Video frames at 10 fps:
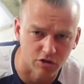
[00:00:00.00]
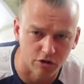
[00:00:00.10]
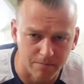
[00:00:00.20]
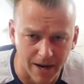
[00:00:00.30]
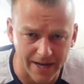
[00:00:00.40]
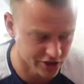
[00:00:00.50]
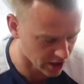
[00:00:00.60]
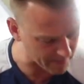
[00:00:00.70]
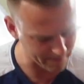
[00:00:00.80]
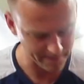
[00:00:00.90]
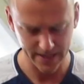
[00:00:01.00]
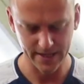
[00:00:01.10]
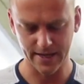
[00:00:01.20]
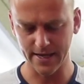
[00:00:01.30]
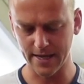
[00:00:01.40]
dirt bike shop.
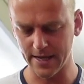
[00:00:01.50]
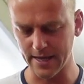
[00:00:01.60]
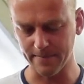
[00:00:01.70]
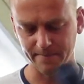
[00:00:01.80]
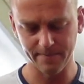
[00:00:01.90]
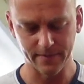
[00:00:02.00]
And